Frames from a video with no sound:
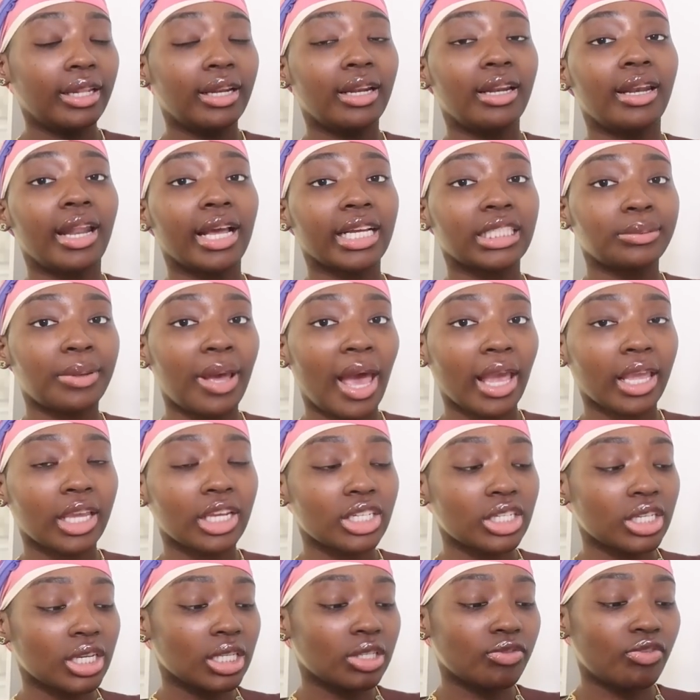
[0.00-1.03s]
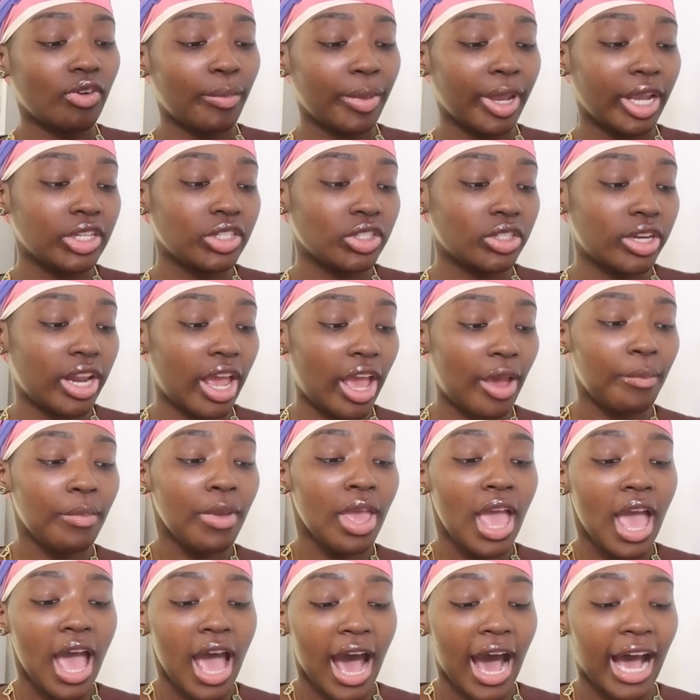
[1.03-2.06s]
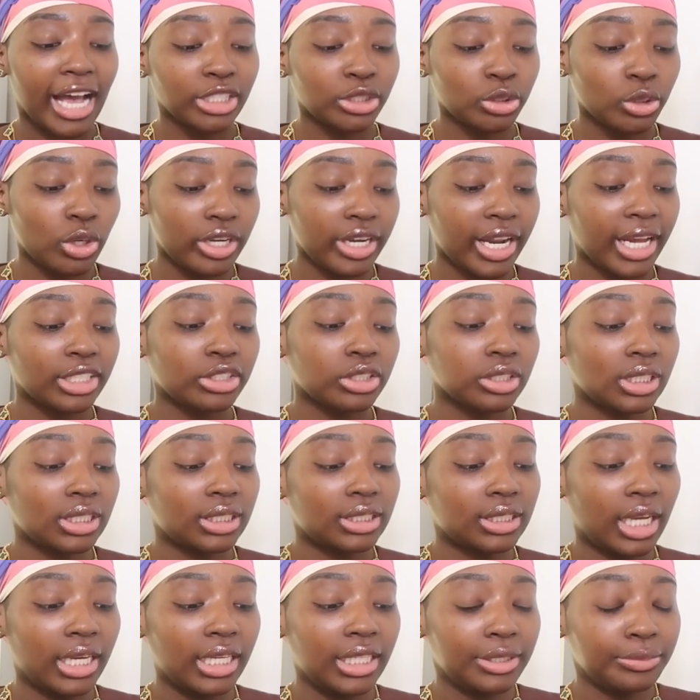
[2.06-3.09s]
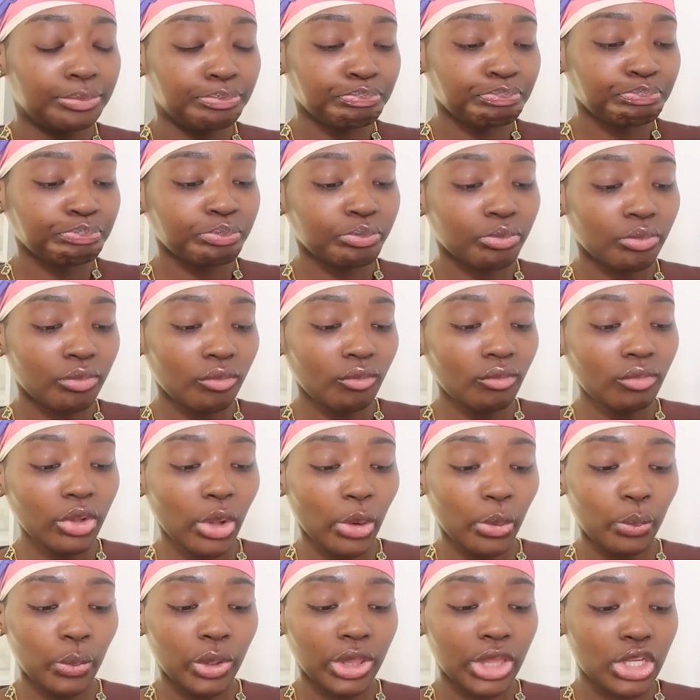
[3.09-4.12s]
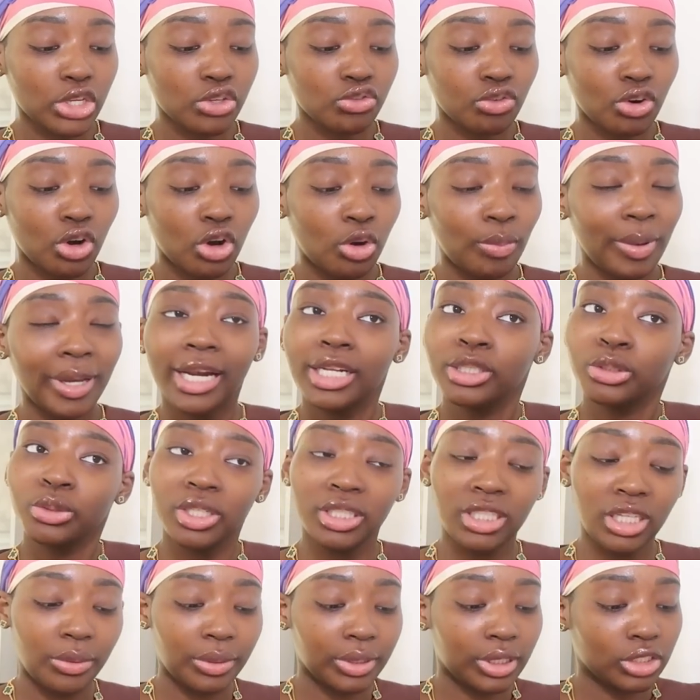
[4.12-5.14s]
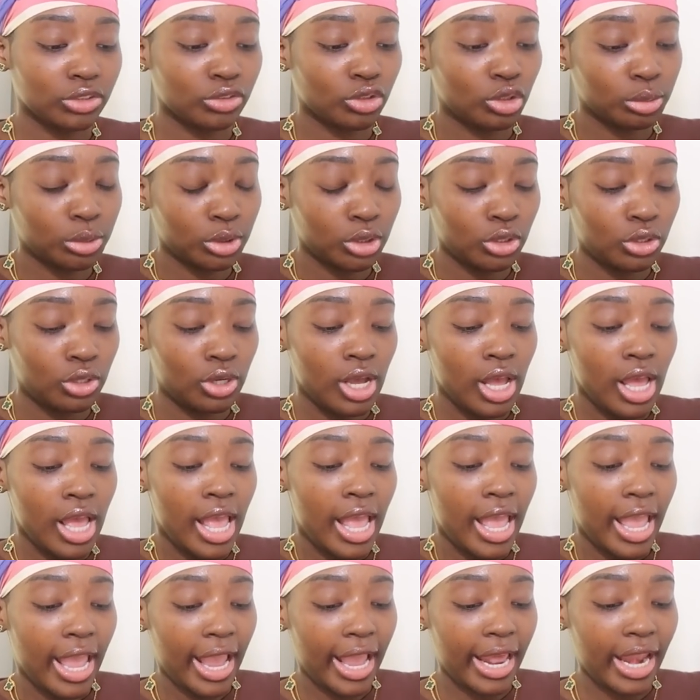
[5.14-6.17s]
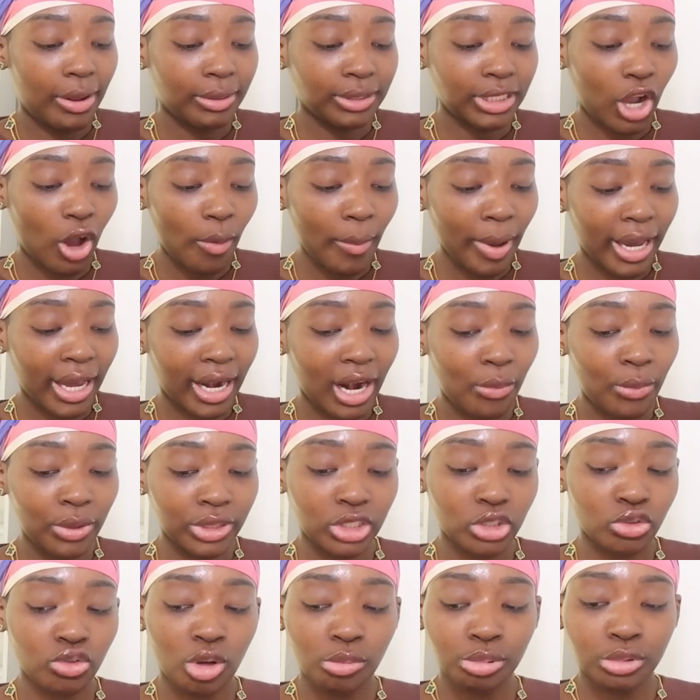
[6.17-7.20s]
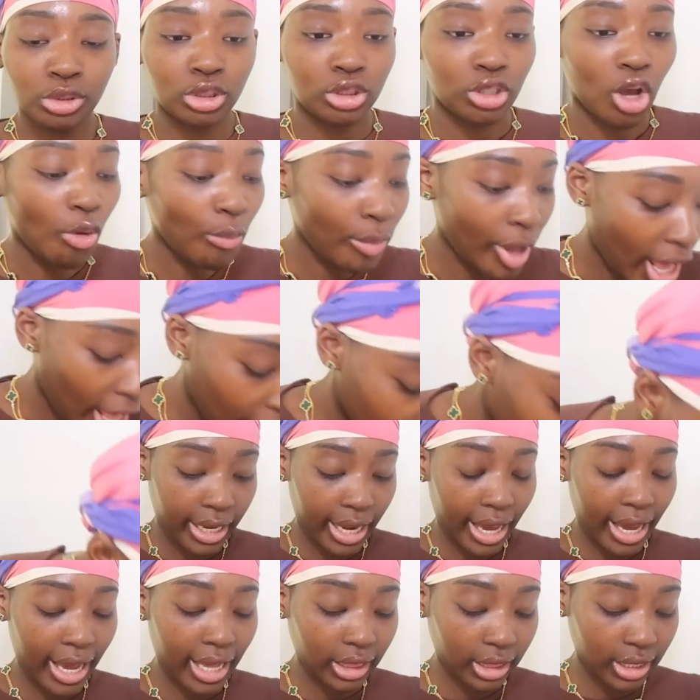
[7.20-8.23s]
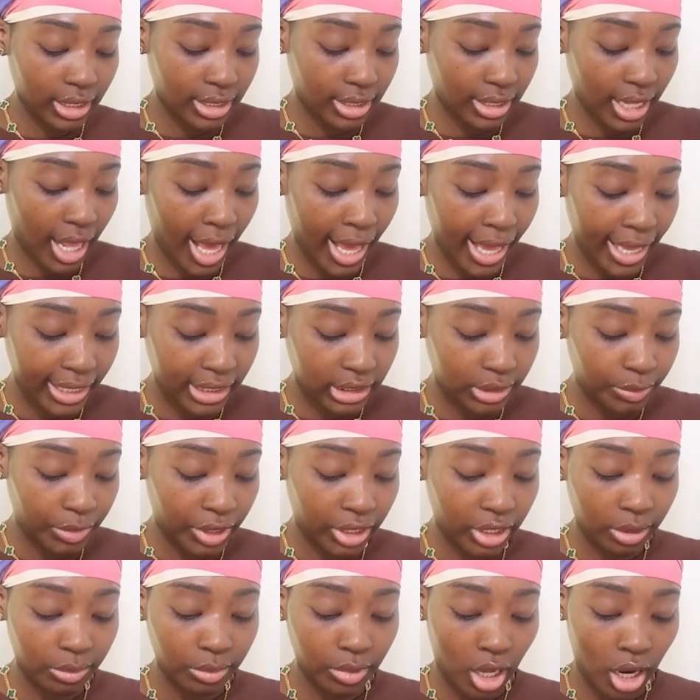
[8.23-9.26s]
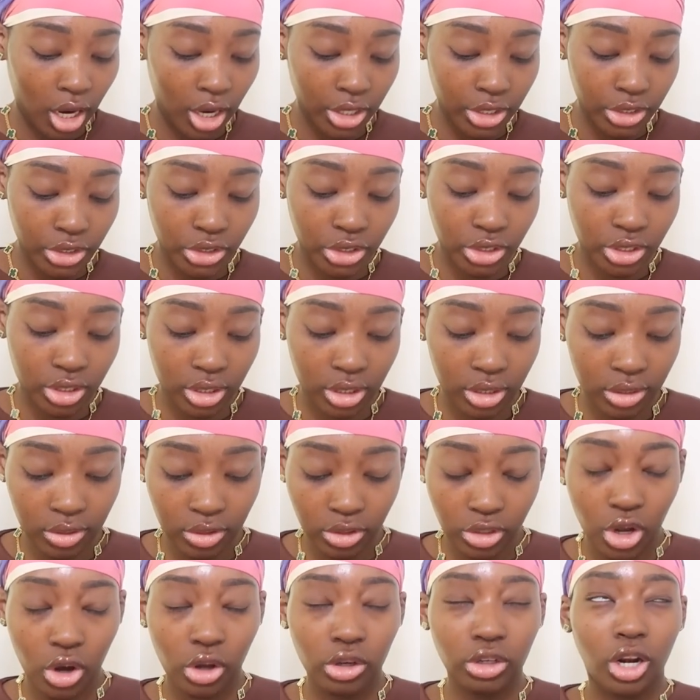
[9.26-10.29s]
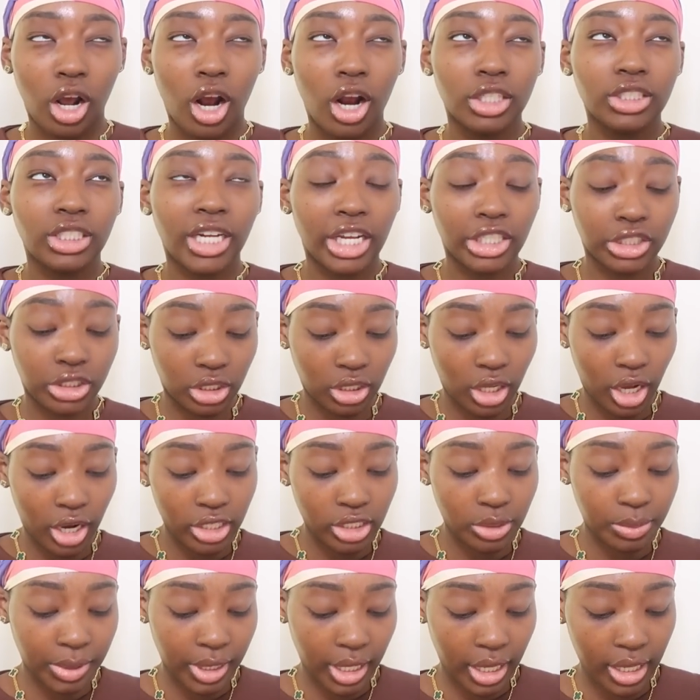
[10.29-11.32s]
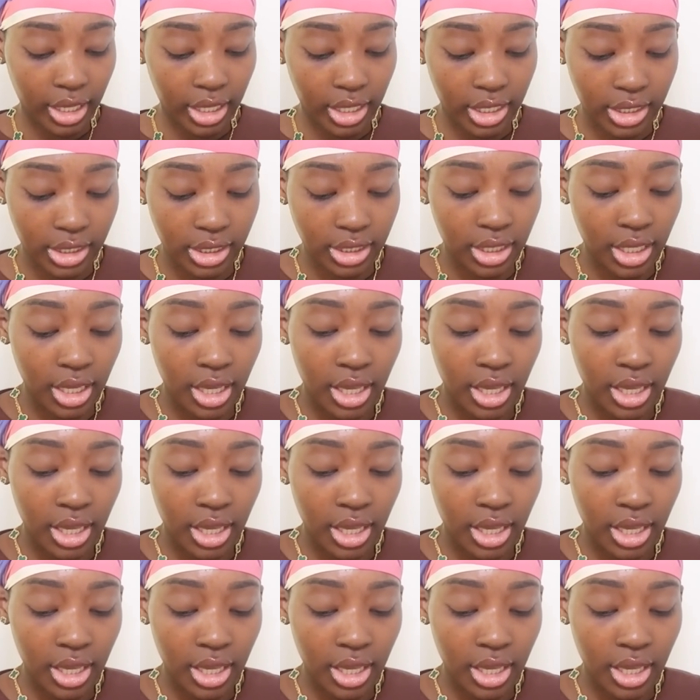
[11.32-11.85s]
then the next package is from h&m i saw naturally stunning with this robe and I saw Leah with this robe too and I was like oh my god I want this robe so much and I got the size medium large no large extra large because